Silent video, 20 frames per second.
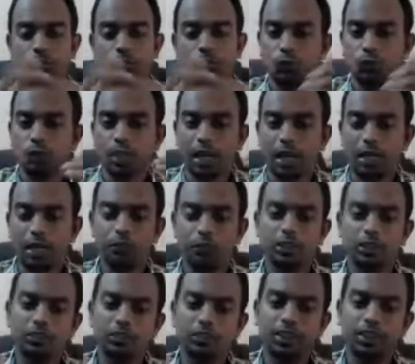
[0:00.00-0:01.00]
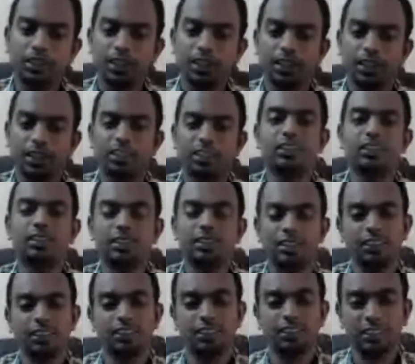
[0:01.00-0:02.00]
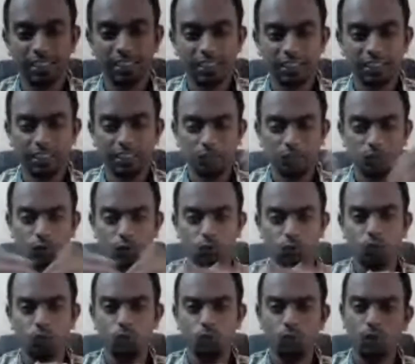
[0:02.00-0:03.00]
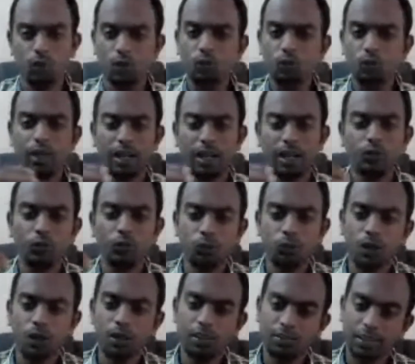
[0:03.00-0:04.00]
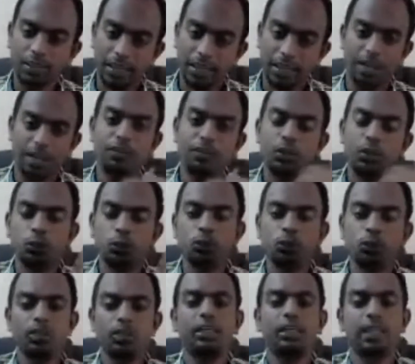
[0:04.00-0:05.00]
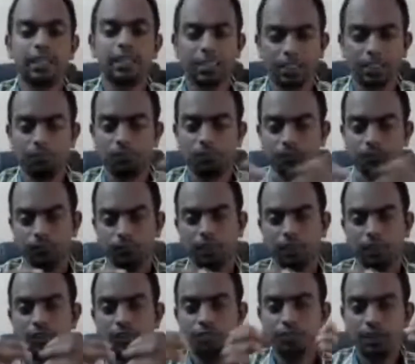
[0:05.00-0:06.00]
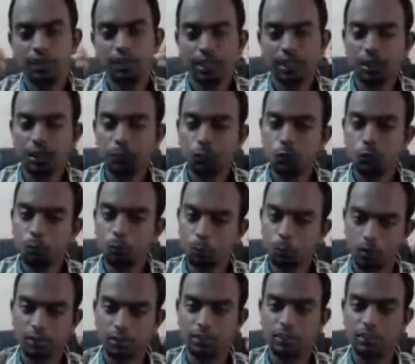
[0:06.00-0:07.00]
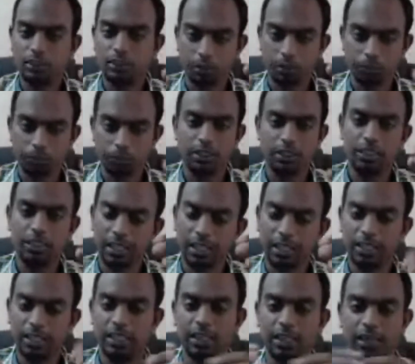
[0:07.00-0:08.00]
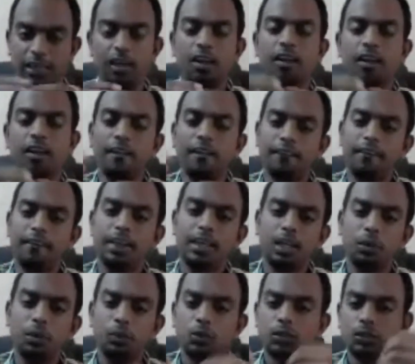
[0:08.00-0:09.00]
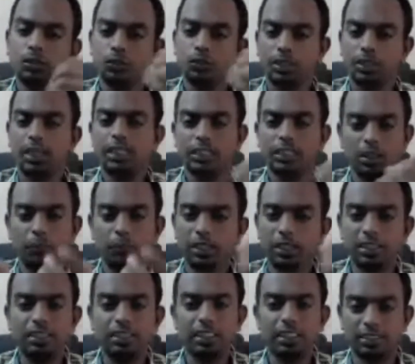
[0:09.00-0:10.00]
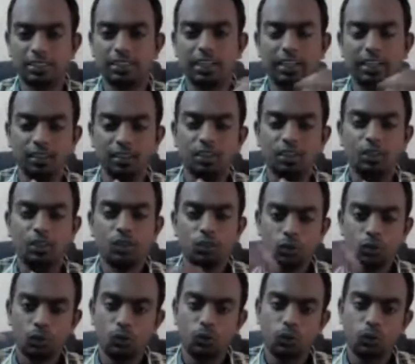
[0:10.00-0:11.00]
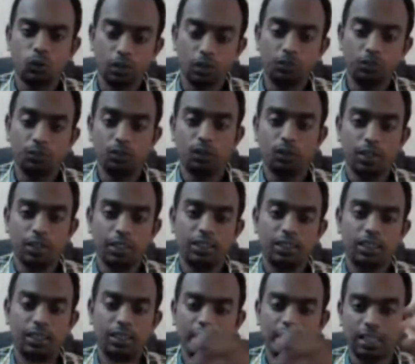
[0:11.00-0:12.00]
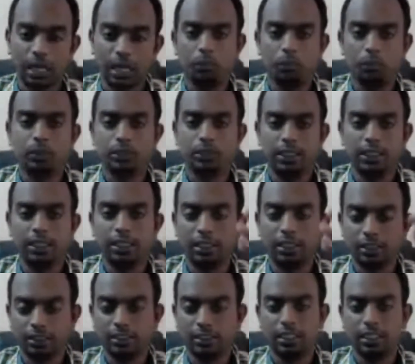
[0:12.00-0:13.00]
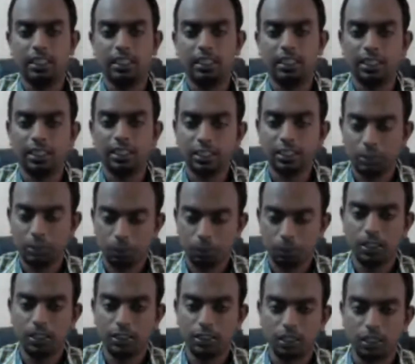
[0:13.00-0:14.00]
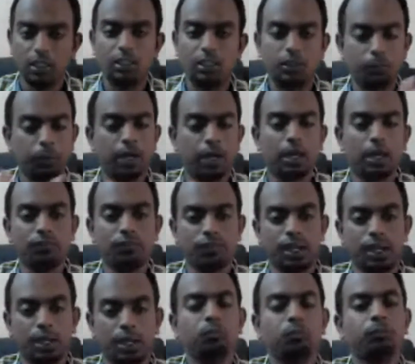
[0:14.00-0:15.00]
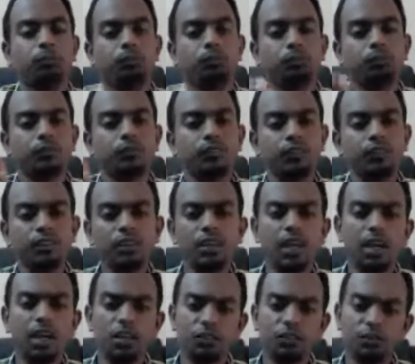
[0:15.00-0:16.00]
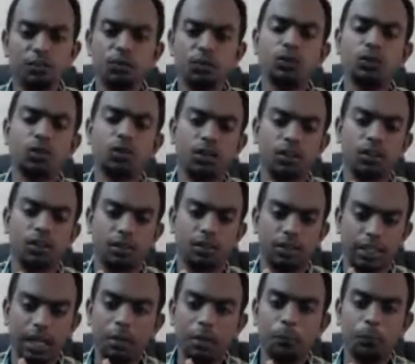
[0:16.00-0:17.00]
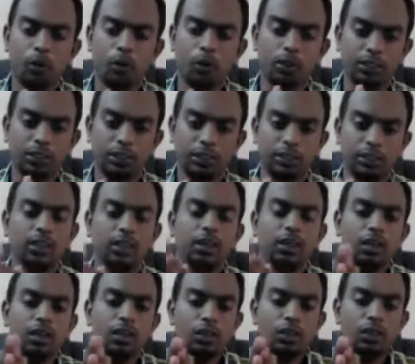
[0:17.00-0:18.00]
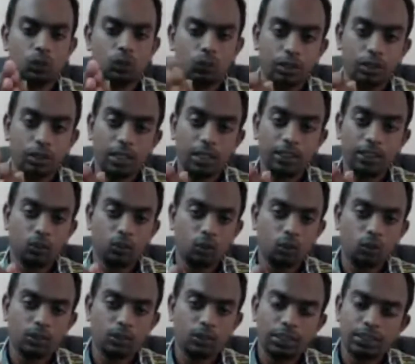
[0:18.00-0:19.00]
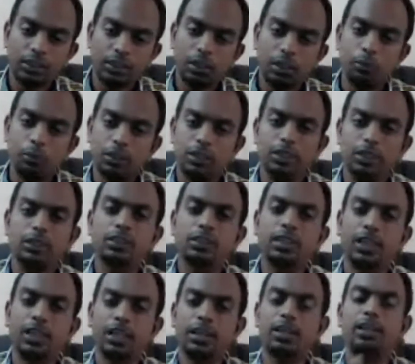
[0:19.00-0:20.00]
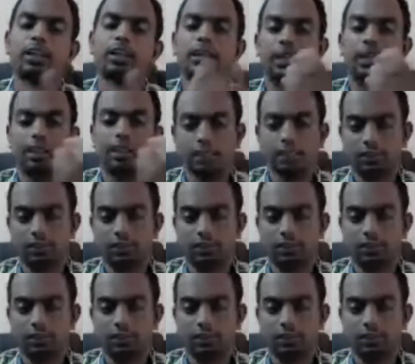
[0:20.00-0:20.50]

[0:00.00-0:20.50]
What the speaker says: So that much of data it is generating. So what do I have to do? What can we do with the data? If we can able to process something in that data, we can able to get some insights, right? So if you take the data, that much data is generating in a short span of time, and if you can process it, so that those things are machine generated data.